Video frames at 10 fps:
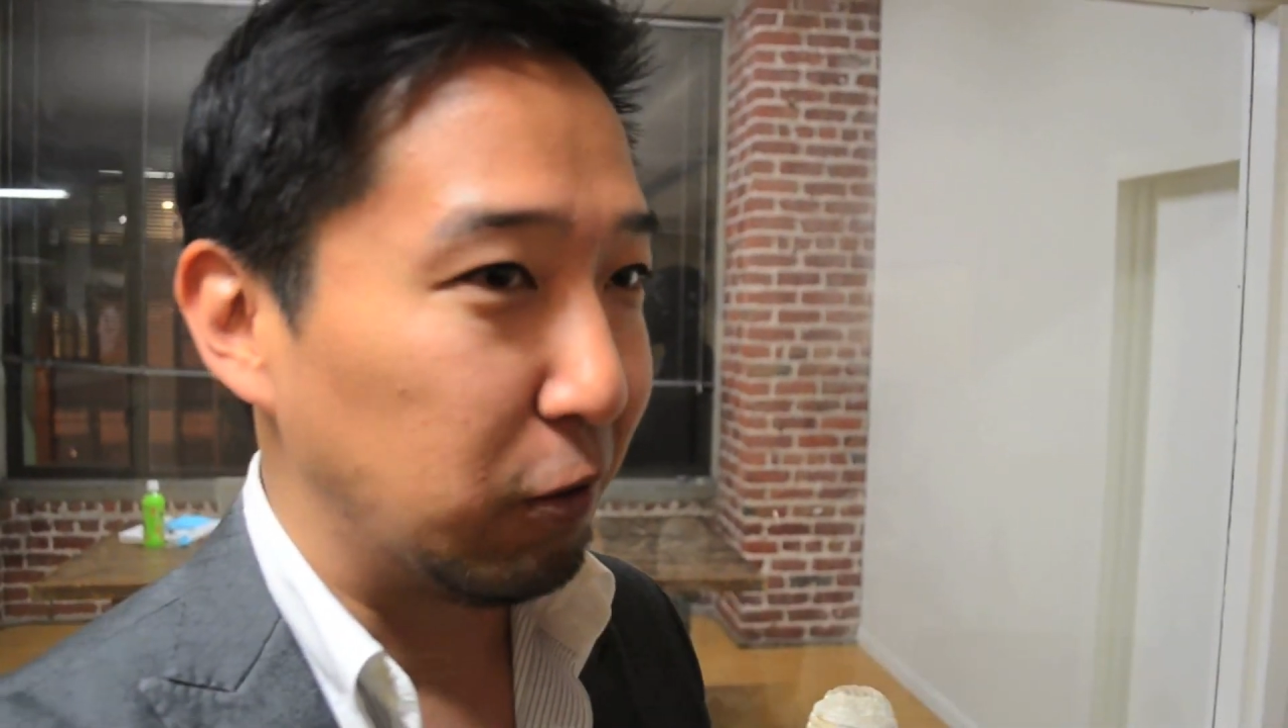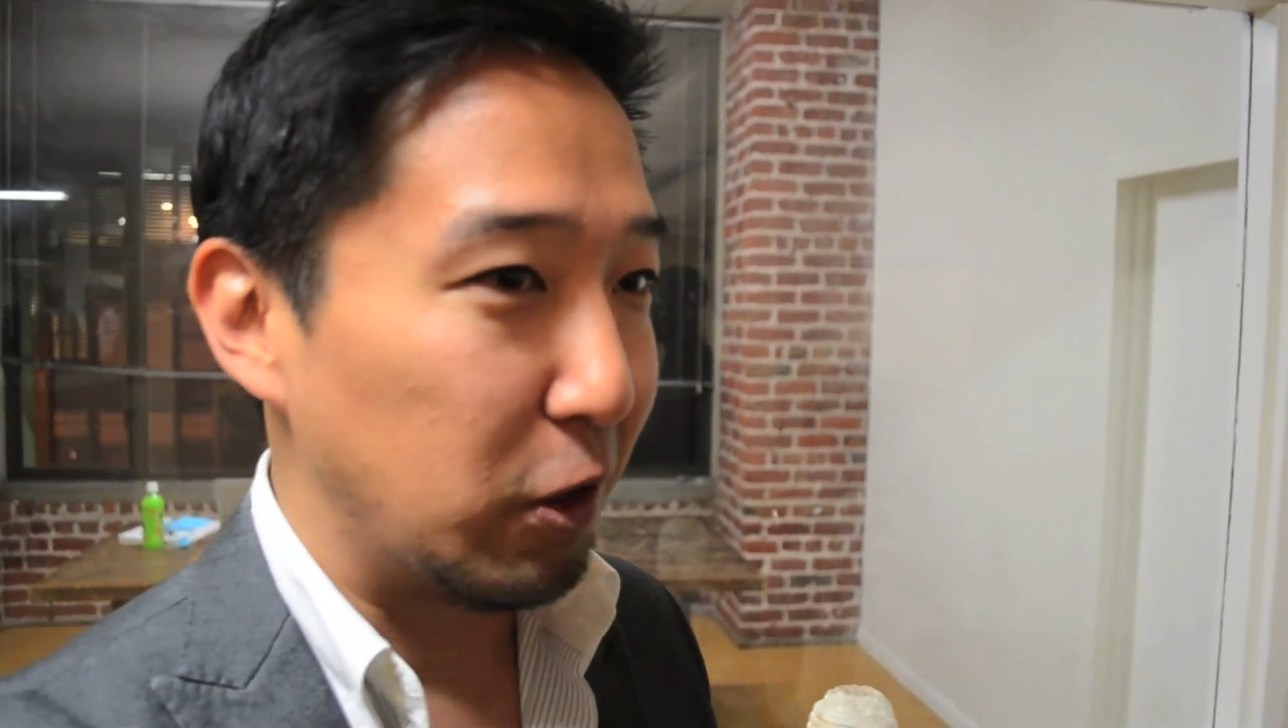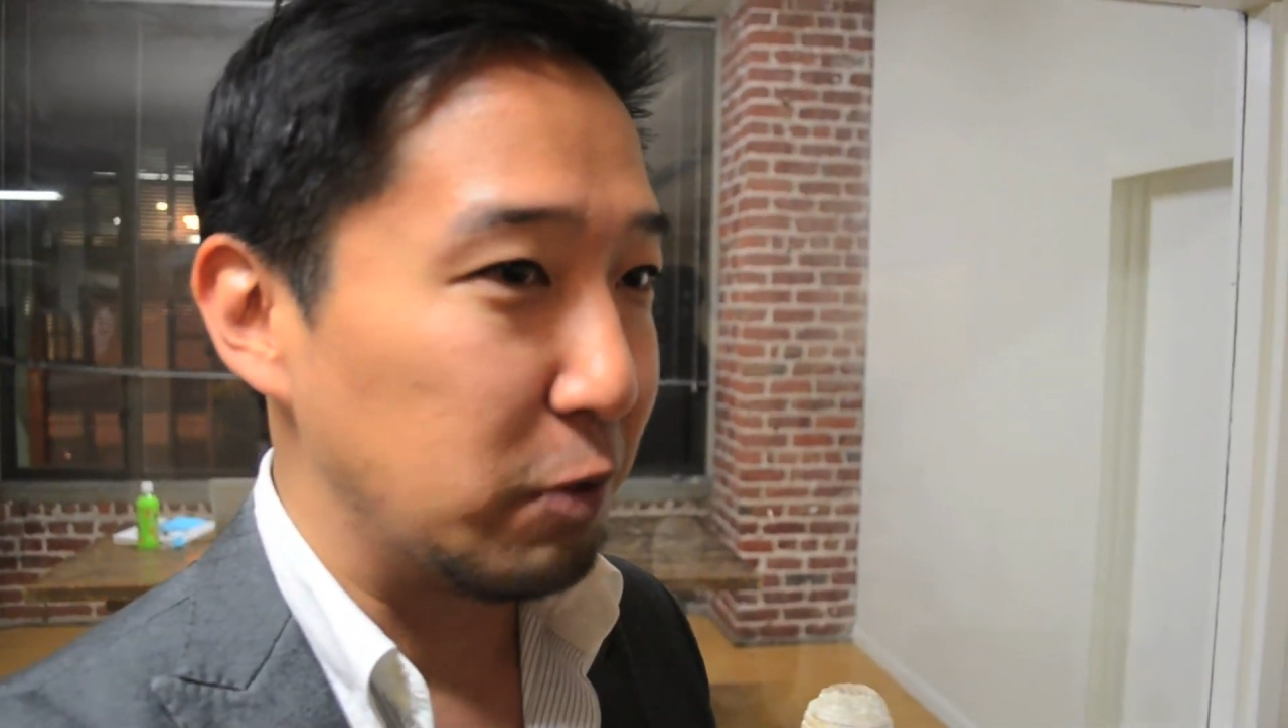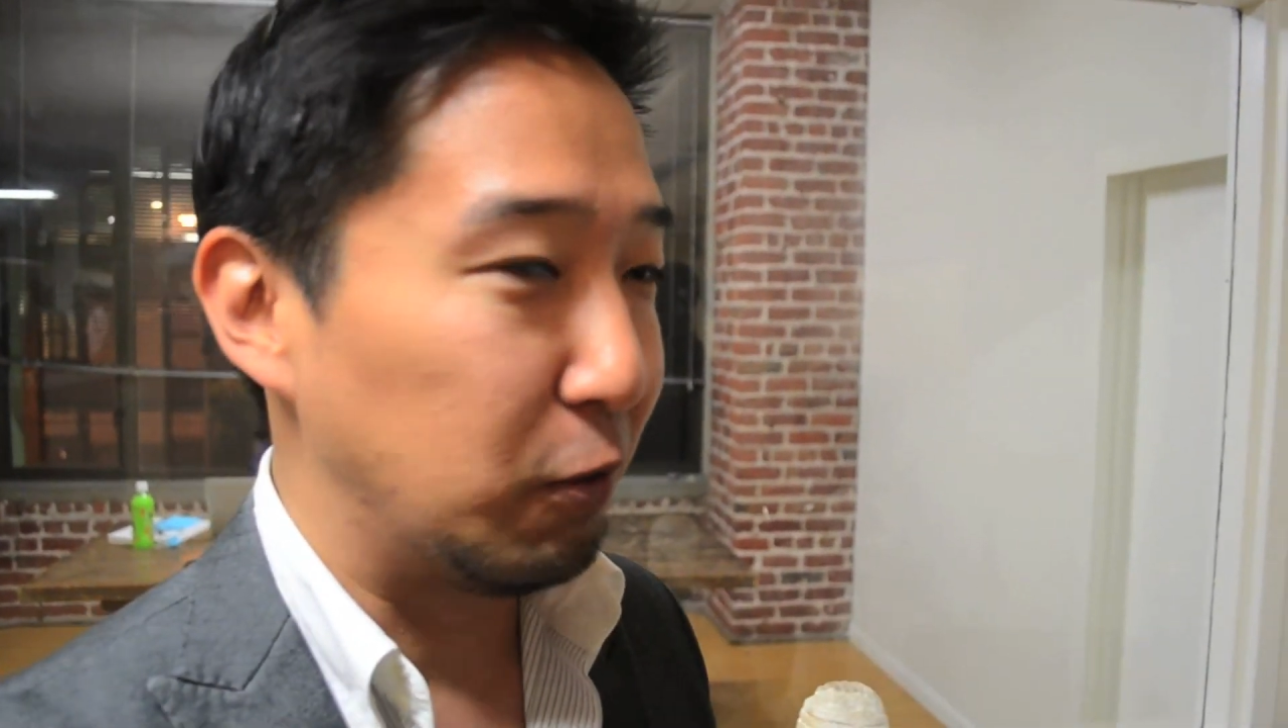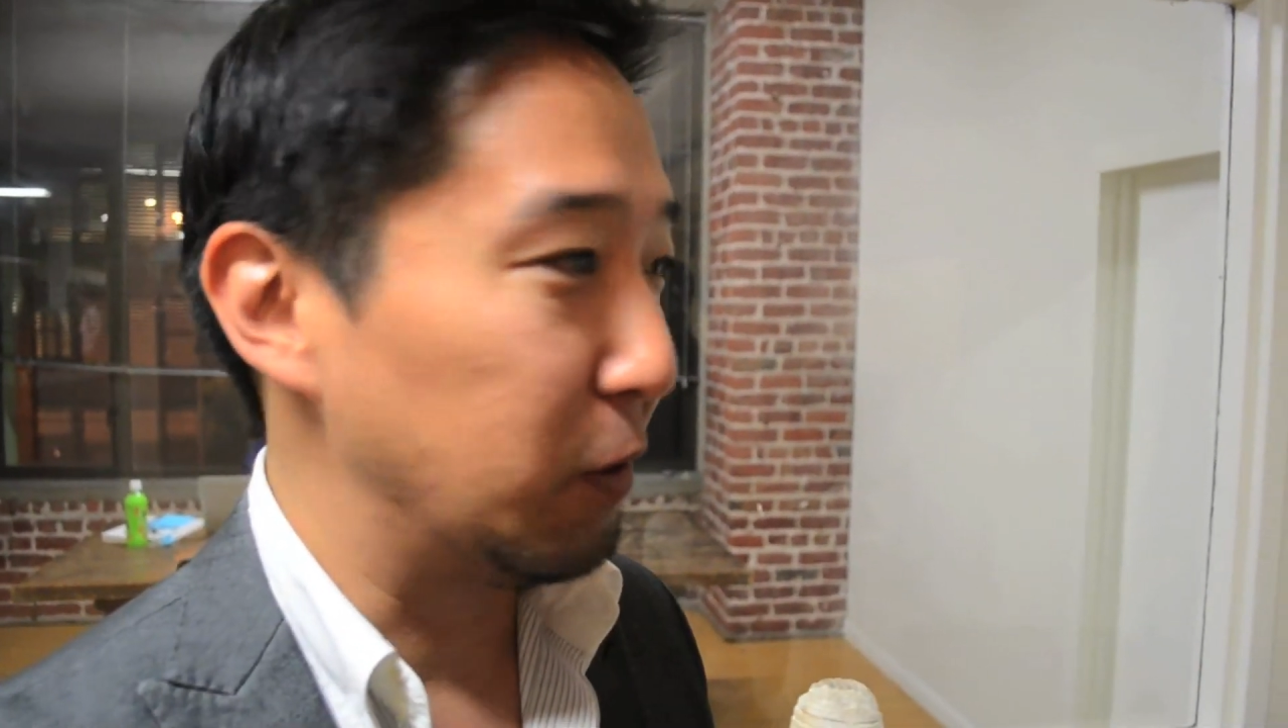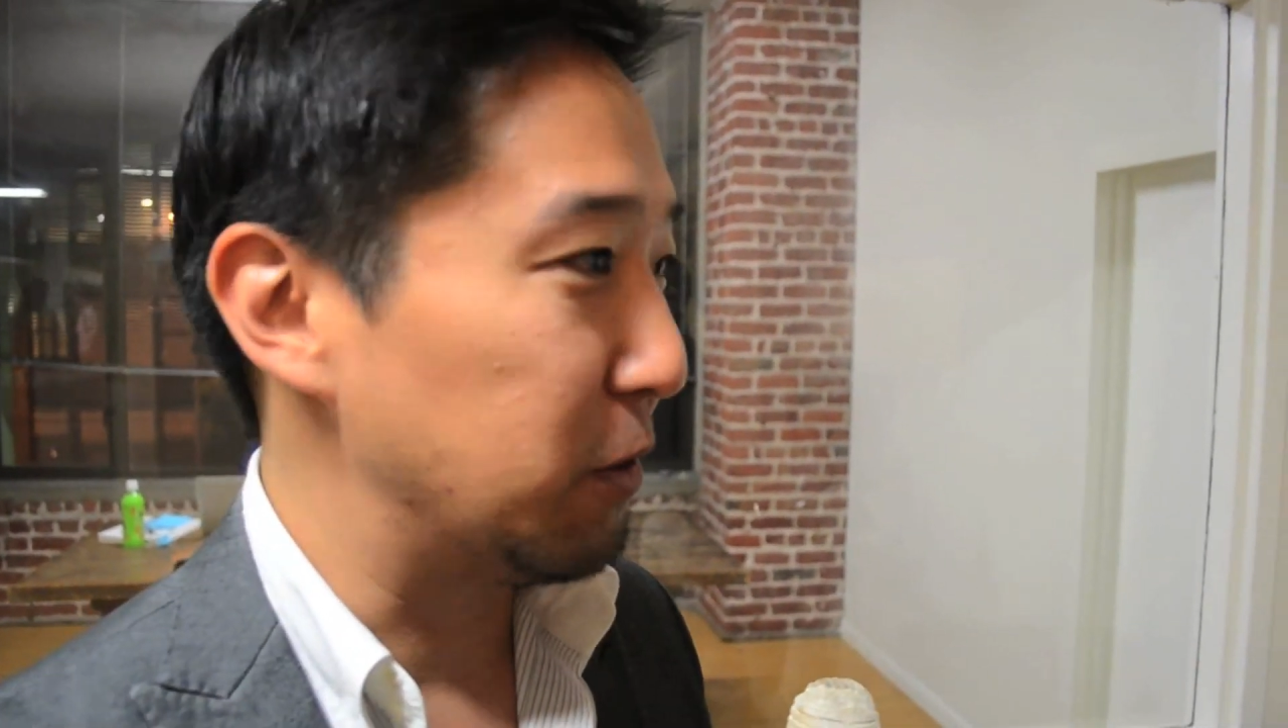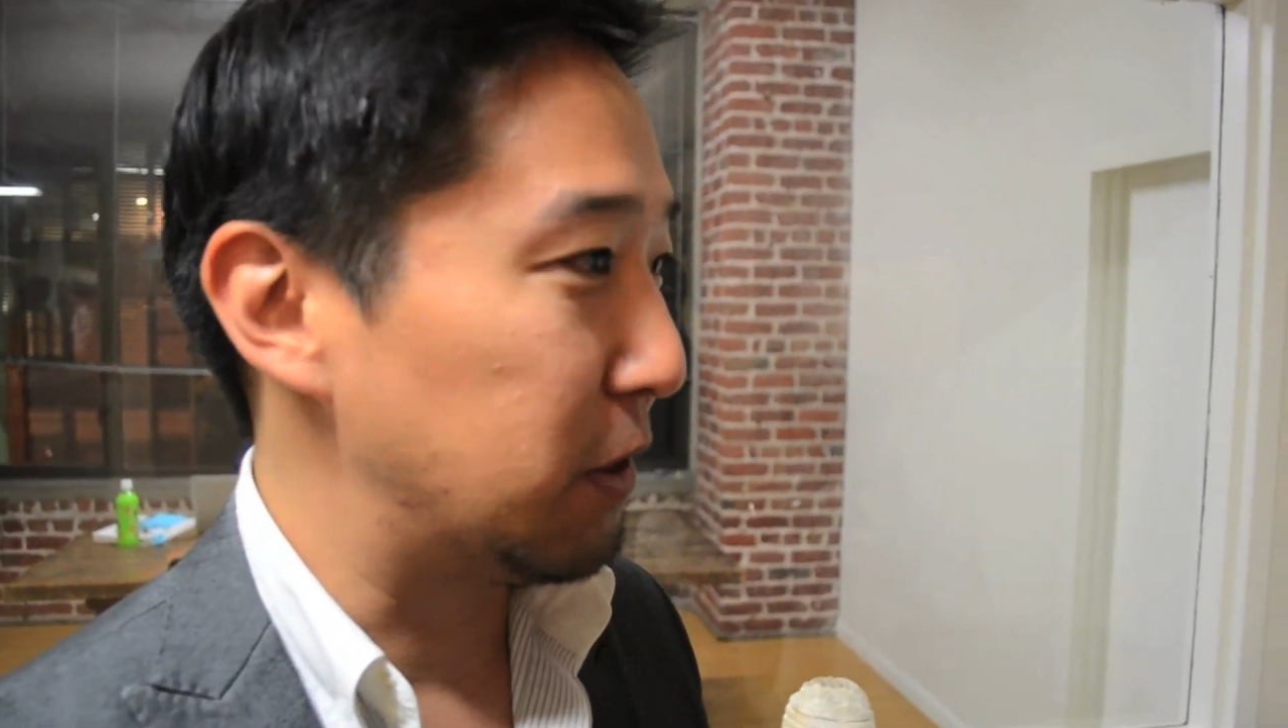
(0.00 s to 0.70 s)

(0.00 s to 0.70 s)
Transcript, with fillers: across borders.